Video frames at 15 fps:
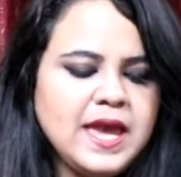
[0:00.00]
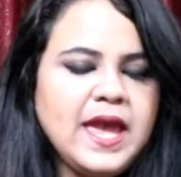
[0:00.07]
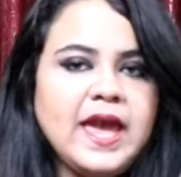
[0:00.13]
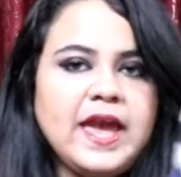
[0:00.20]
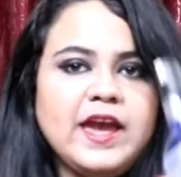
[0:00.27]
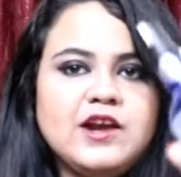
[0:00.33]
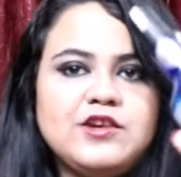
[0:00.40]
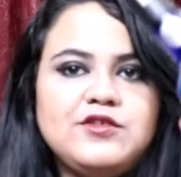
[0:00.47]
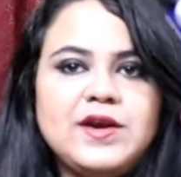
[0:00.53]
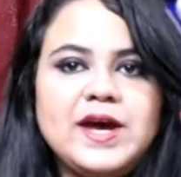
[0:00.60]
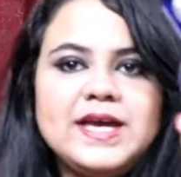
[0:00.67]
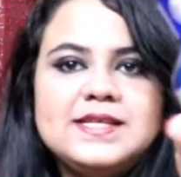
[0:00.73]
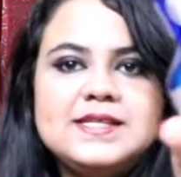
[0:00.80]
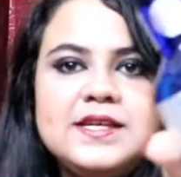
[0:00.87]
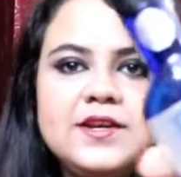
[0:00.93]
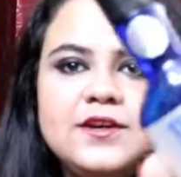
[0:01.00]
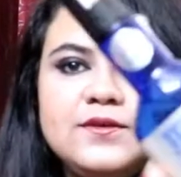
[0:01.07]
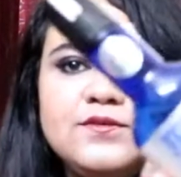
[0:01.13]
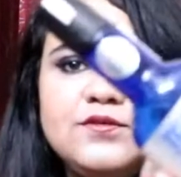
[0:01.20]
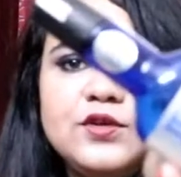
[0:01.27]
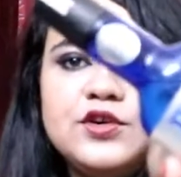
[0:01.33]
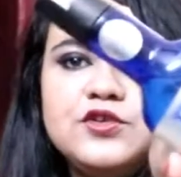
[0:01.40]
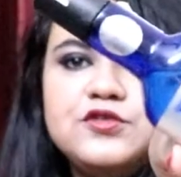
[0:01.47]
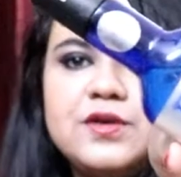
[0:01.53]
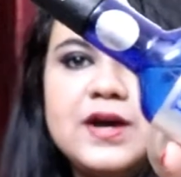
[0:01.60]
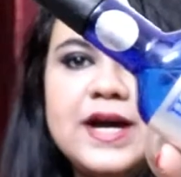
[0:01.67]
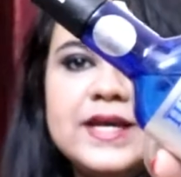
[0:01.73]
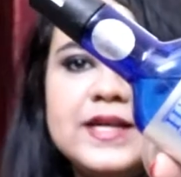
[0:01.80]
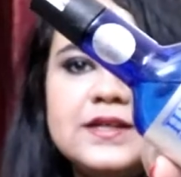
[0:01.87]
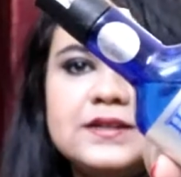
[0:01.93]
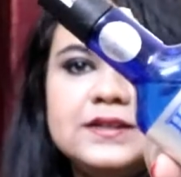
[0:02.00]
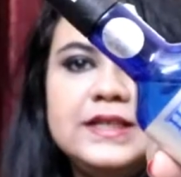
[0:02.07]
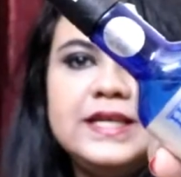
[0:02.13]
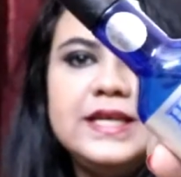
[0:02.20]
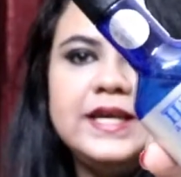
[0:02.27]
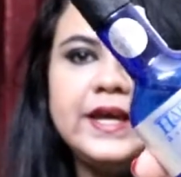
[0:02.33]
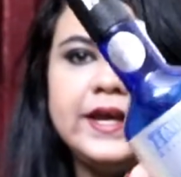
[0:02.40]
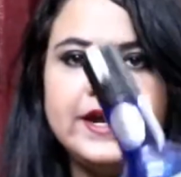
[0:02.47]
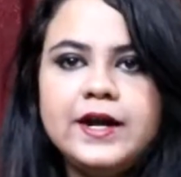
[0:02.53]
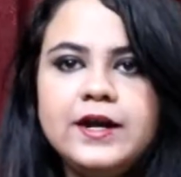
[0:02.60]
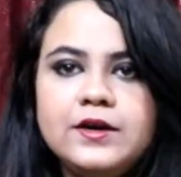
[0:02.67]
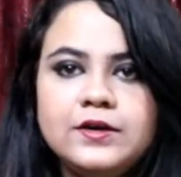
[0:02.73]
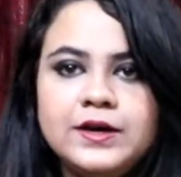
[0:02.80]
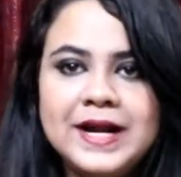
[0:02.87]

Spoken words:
Hair Dry Serum for dry curly hair.